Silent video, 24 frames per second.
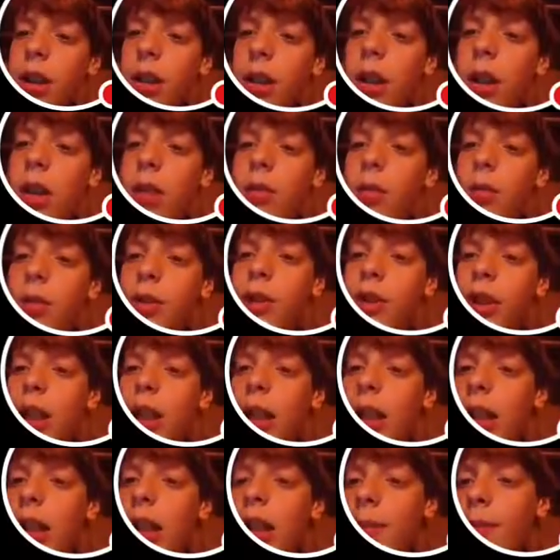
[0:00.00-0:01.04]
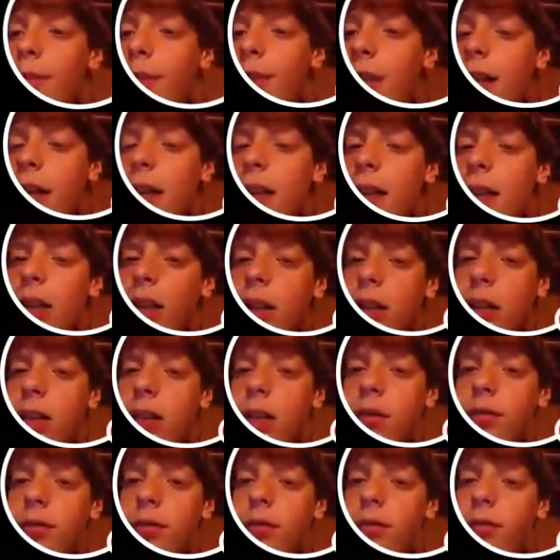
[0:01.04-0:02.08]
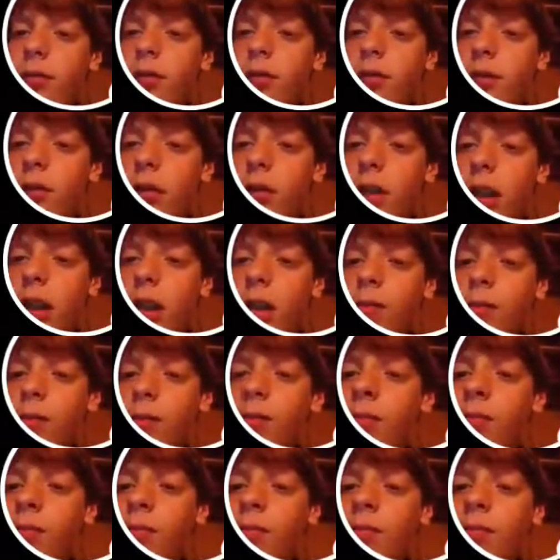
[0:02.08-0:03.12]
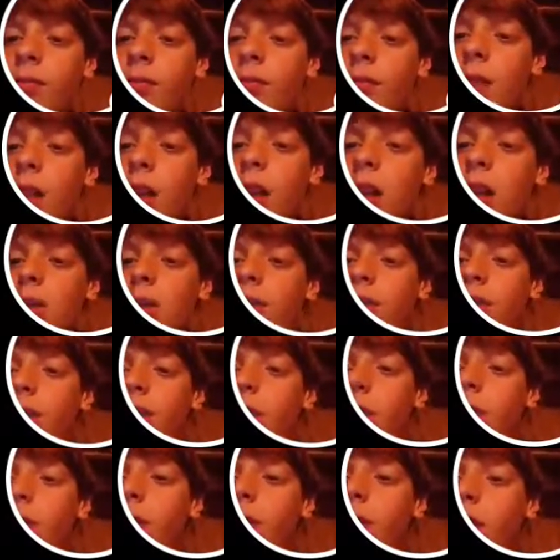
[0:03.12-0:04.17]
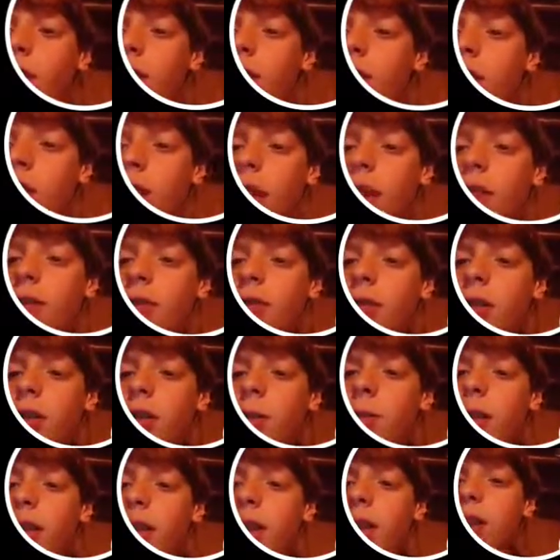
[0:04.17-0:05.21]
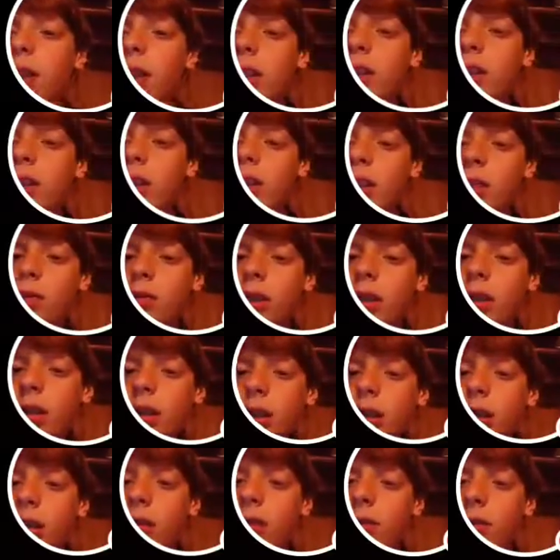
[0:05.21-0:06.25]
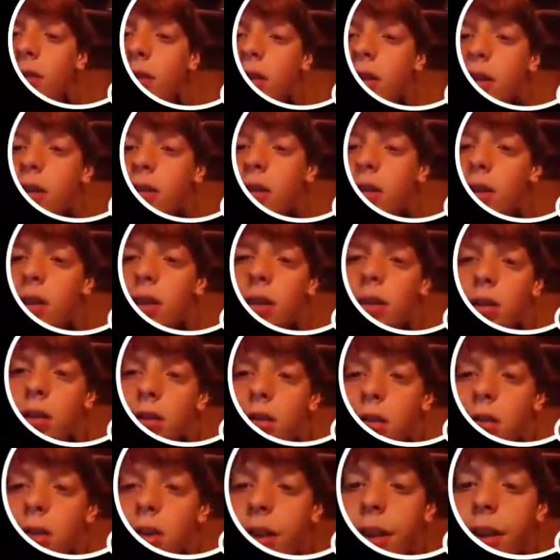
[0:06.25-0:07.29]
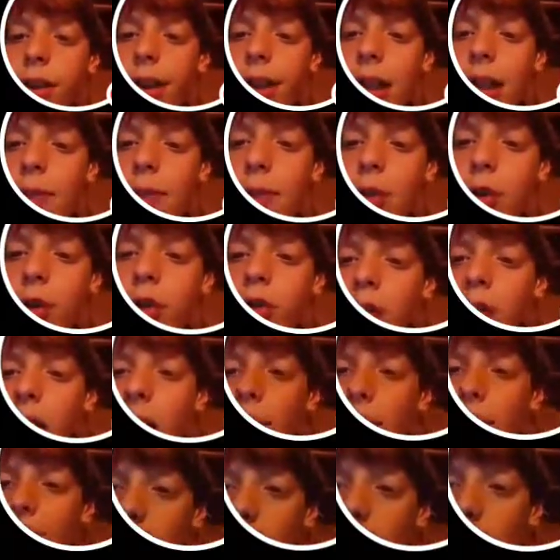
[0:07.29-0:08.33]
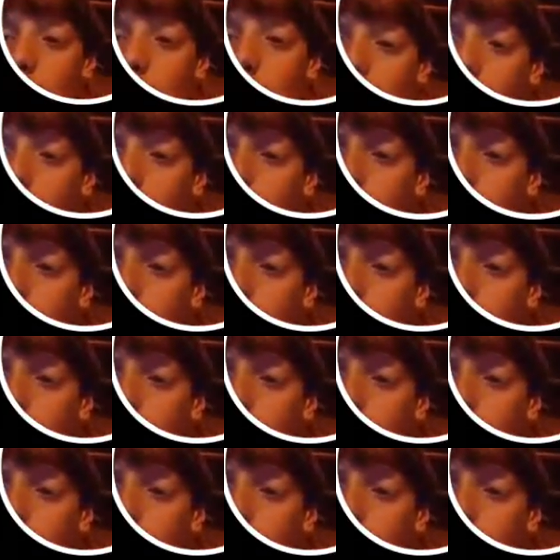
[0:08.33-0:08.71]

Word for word: I wish they kept that in the full game. Those UFOs, they don't really make sense, so yeah. Good thing that was scrapped. Ow.